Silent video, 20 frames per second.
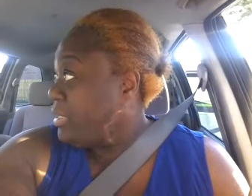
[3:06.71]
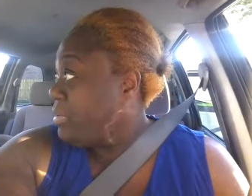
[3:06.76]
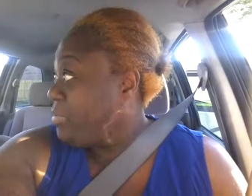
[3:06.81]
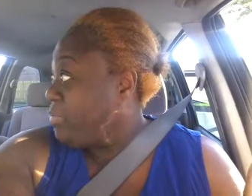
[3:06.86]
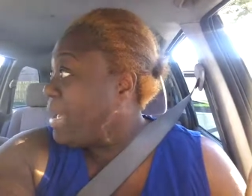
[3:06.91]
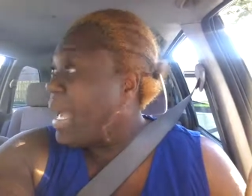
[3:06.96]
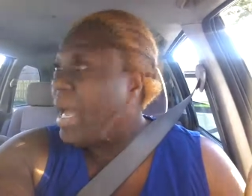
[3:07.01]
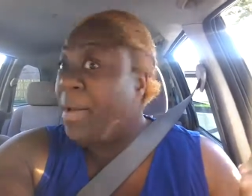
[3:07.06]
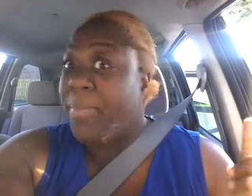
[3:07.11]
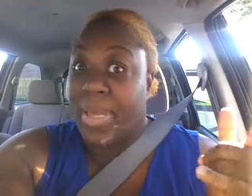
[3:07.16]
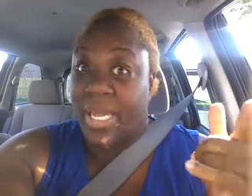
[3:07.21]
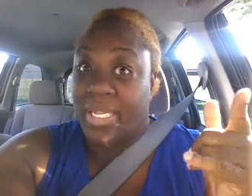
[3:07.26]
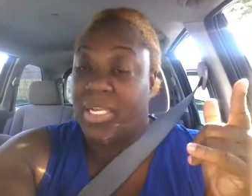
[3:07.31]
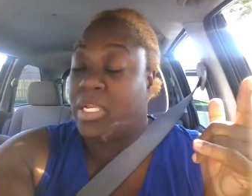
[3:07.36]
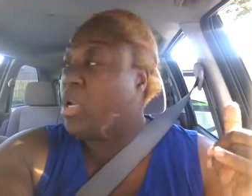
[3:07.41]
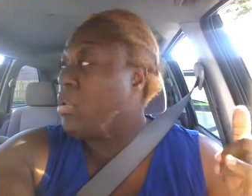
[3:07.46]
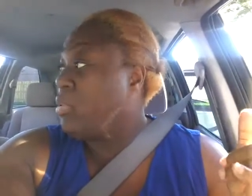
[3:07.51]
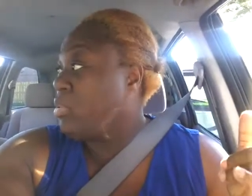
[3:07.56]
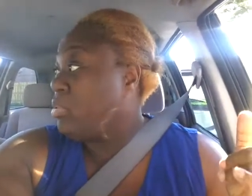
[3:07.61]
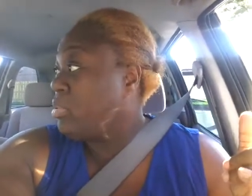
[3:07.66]
By back
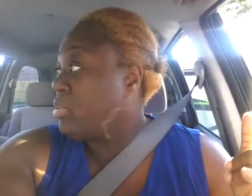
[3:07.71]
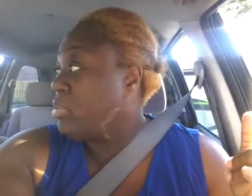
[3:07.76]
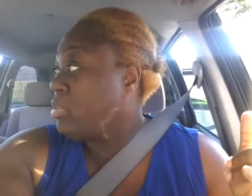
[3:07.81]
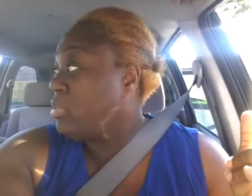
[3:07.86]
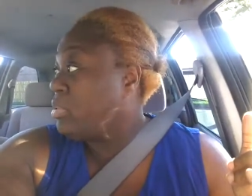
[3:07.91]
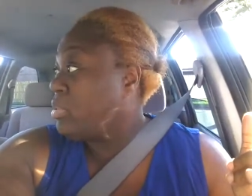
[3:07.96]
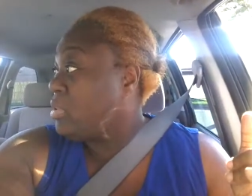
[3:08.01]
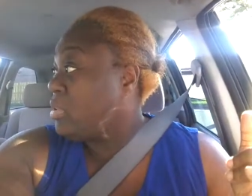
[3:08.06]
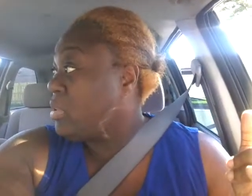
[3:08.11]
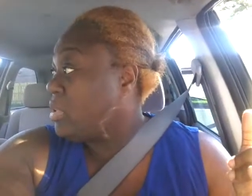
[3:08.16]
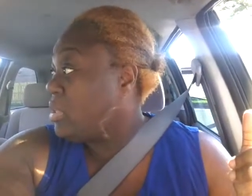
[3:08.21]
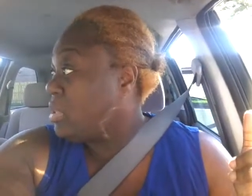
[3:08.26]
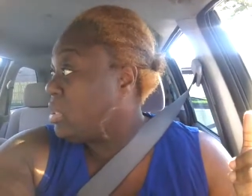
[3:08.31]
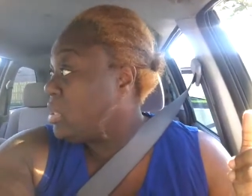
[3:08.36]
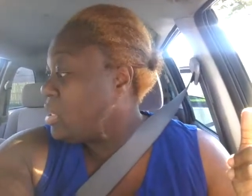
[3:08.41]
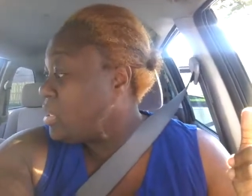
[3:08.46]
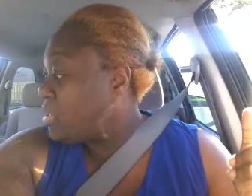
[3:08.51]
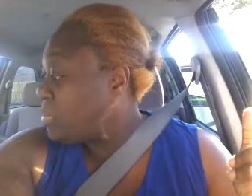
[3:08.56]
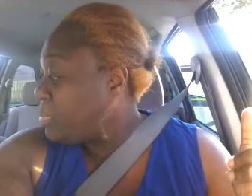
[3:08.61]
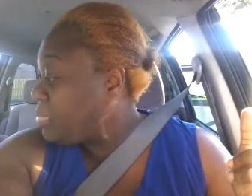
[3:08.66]
door.
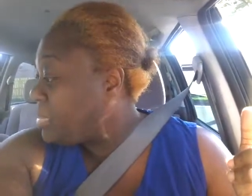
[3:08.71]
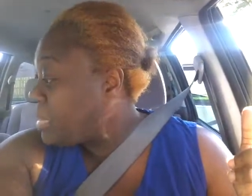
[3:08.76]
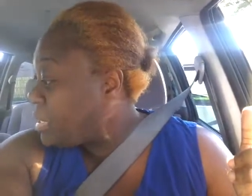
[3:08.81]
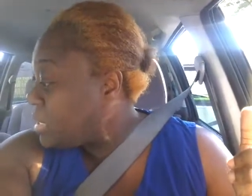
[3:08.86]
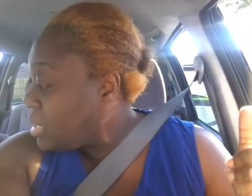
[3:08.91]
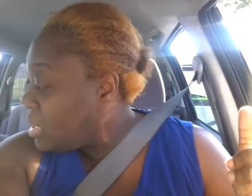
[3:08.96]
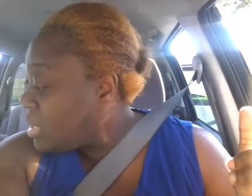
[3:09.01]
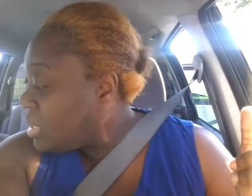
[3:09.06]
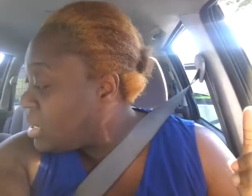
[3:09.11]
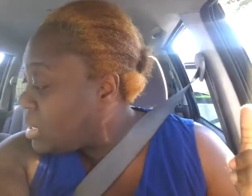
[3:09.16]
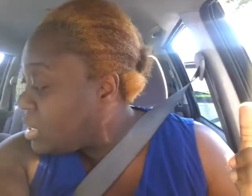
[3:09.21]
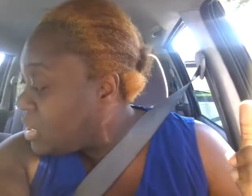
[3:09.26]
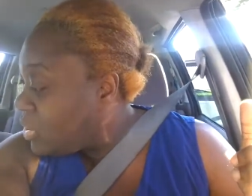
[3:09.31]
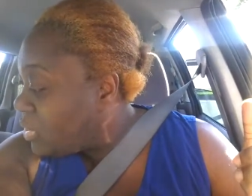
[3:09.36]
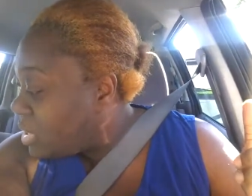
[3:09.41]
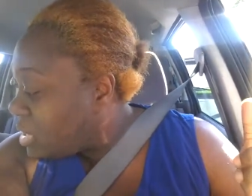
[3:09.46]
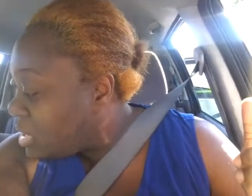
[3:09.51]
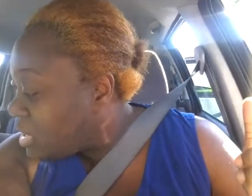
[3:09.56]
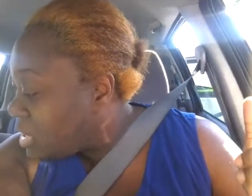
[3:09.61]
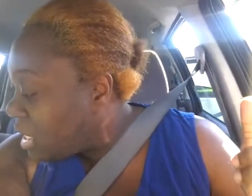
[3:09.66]
Oh. You
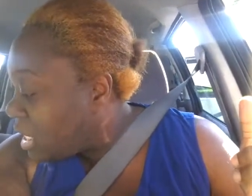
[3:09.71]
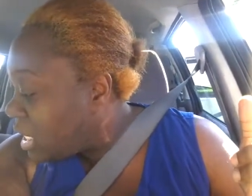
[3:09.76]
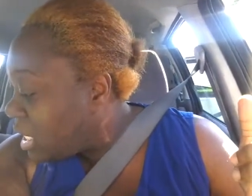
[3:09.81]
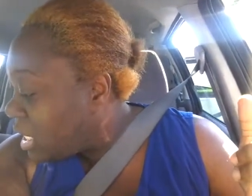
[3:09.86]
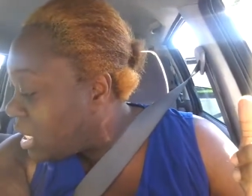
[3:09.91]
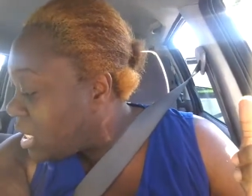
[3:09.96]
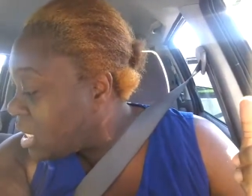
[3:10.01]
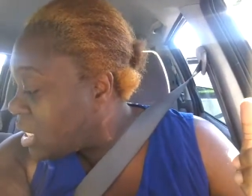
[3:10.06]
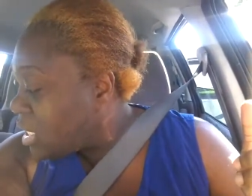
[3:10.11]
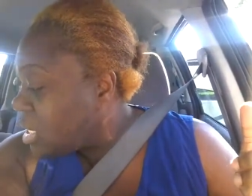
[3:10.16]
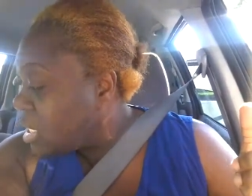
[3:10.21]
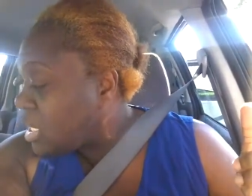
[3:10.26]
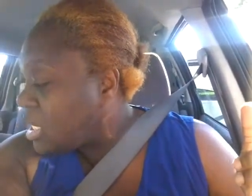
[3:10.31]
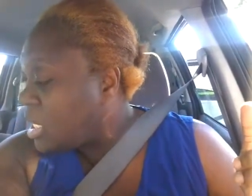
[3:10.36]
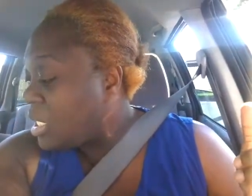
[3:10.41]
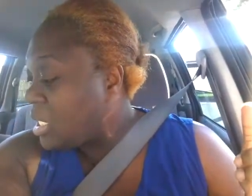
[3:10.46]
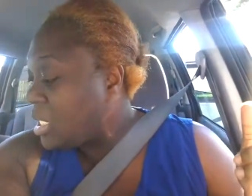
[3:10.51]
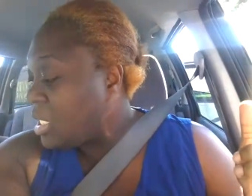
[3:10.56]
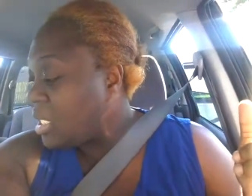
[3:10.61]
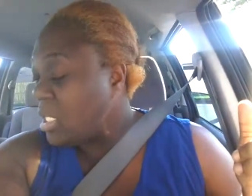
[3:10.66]
ain't see it?
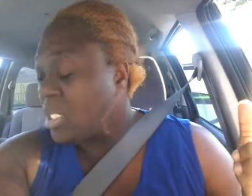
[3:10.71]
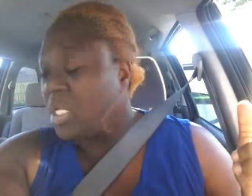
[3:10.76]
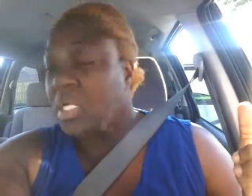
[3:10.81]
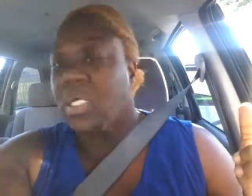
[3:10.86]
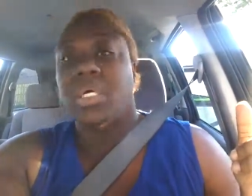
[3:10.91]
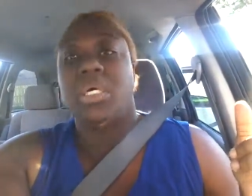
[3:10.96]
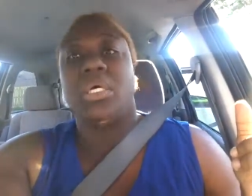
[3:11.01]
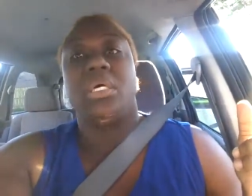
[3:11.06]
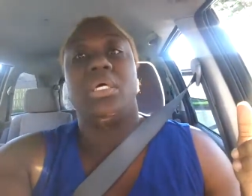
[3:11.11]
Oh, I always